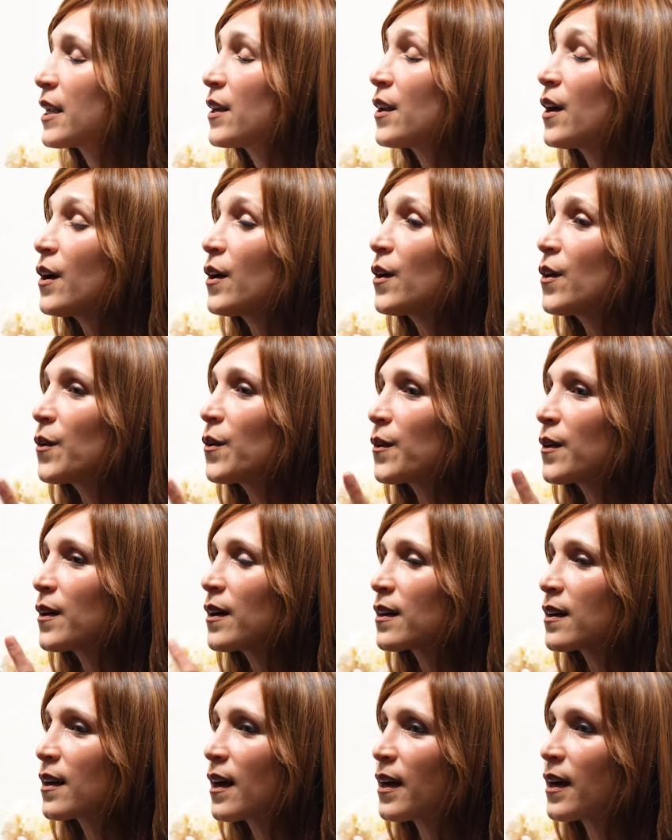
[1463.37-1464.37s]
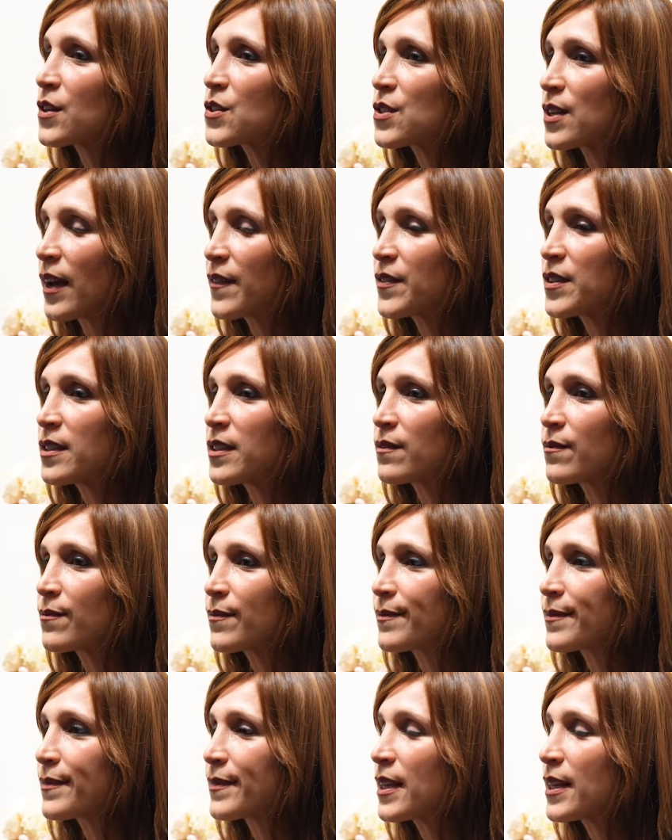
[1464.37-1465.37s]
"I know, gosh, I have to,
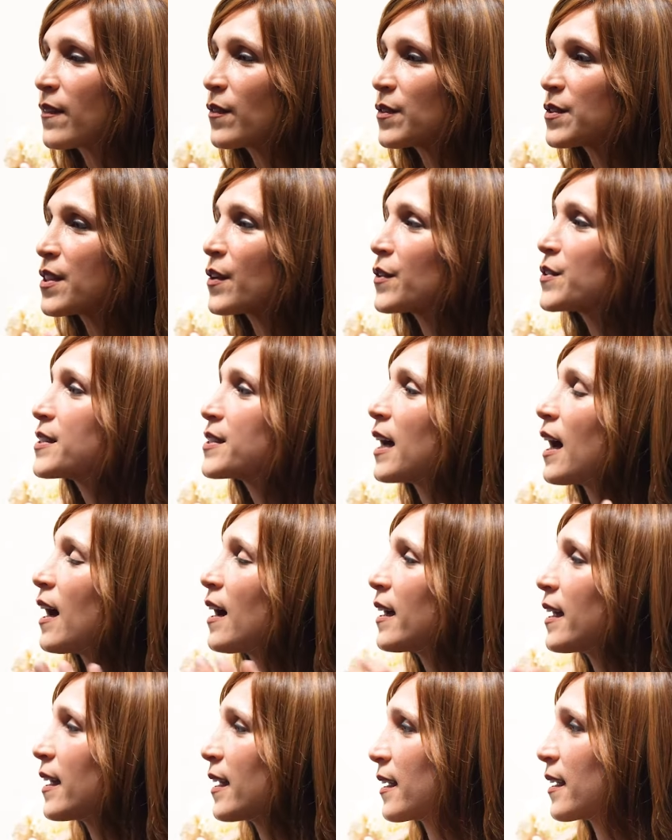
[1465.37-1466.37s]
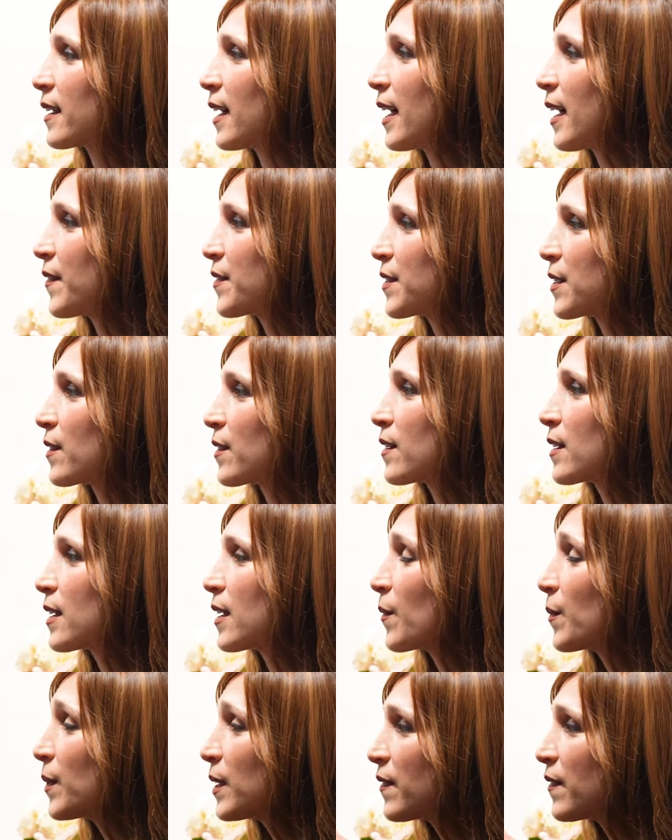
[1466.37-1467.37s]
they, they're dying. I have to
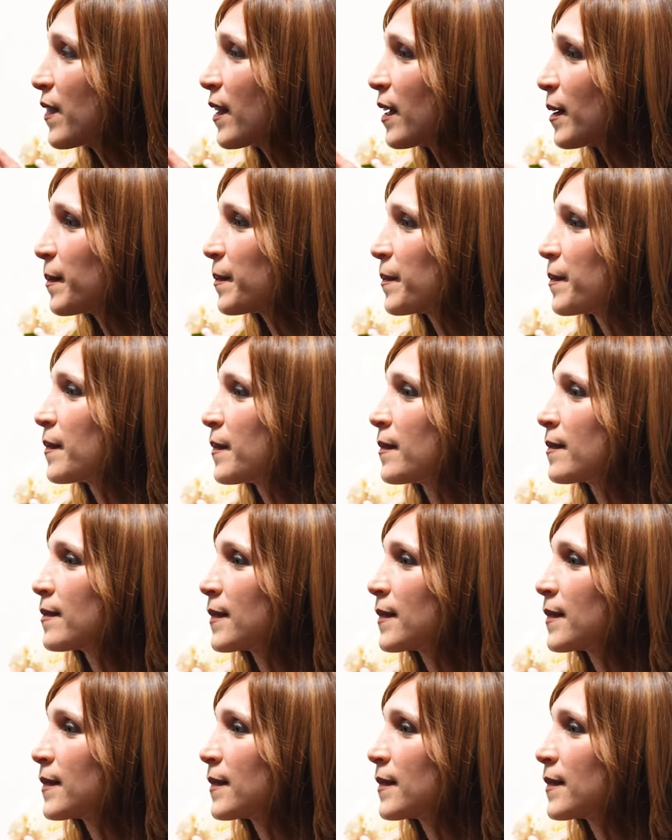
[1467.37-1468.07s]
get rid of them.